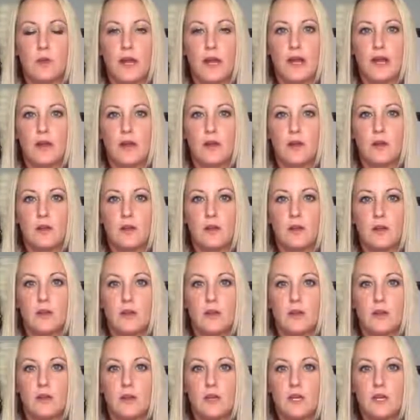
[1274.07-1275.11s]
Okay.
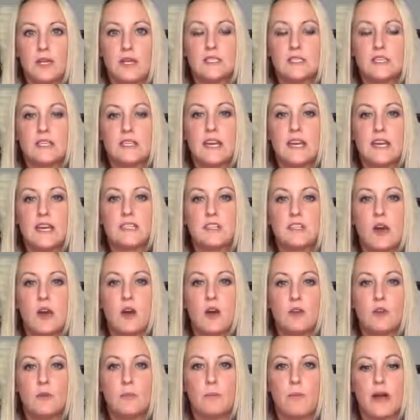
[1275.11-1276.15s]
Today is
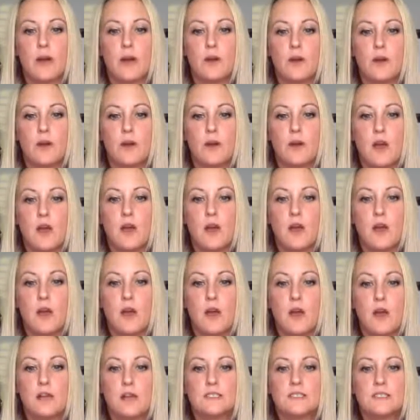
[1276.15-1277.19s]
all about
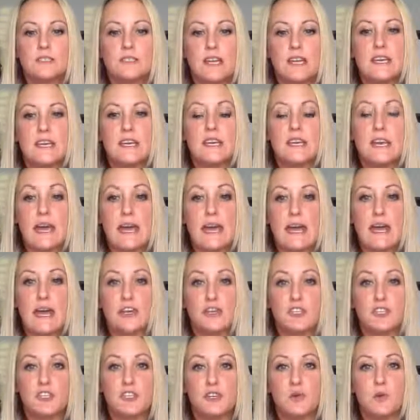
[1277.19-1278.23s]
taking
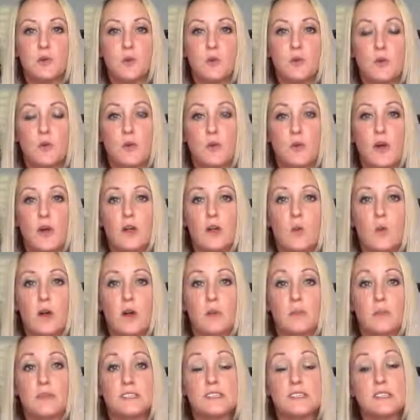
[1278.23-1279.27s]
action
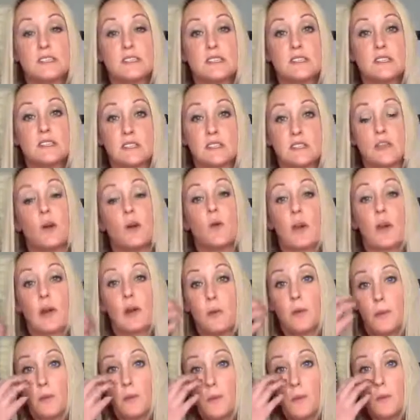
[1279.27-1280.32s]
while business is
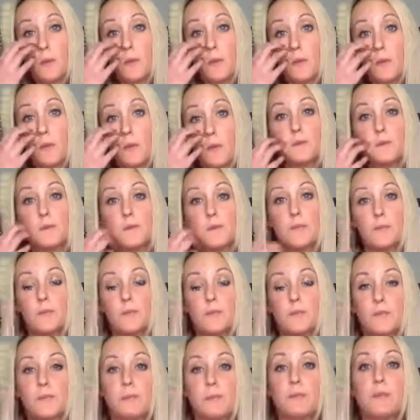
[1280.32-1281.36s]
slower.
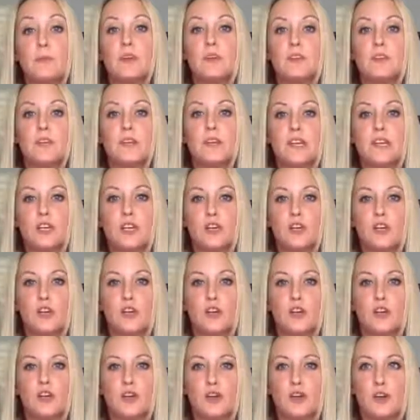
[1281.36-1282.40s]
Building
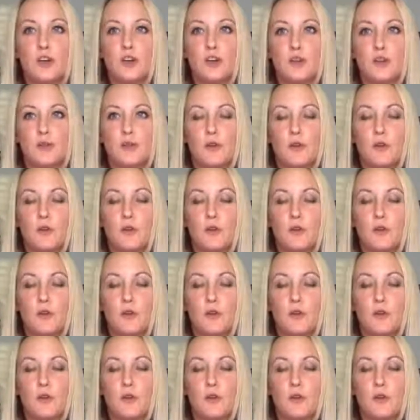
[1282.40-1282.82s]
your